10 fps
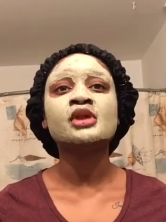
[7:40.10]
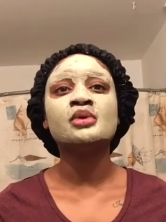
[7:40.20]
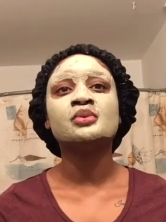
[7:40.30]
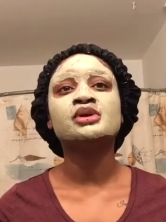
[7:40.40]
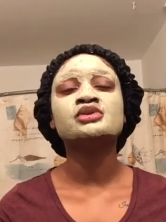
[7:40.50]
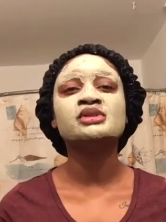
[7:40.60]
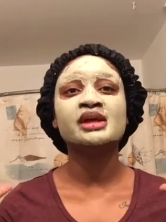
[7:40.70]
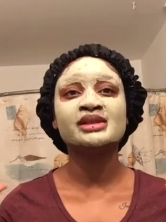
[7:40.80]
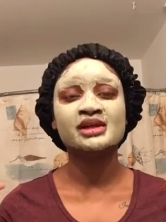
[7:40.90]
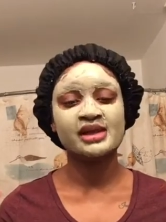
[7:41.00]
when you
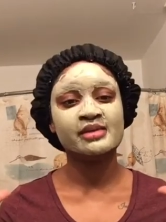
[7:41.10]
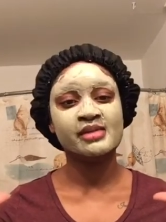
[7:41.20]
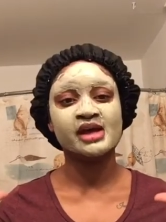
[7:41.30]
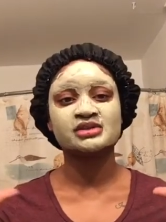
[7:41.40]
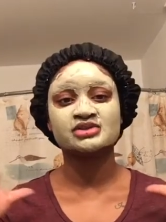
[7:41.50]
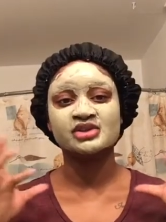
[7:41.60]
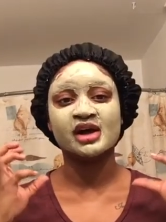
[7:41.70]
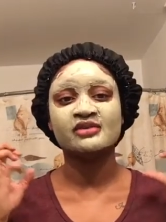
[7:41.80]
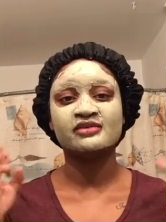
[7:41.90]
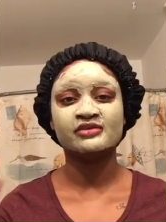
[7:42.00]
let the clay mask
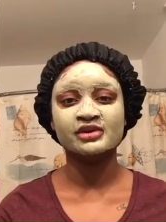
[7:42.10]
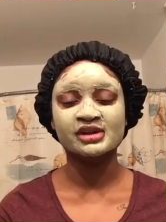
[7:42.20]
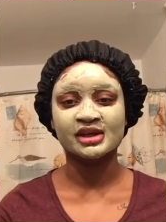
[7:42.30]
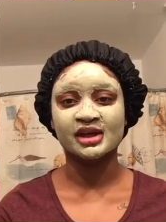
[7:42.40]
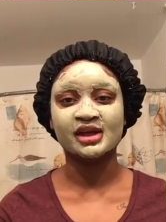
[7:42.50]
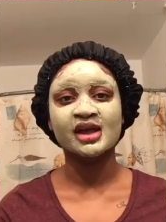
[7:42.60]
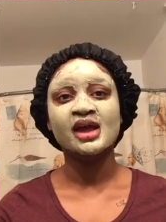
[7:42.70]
dry fully,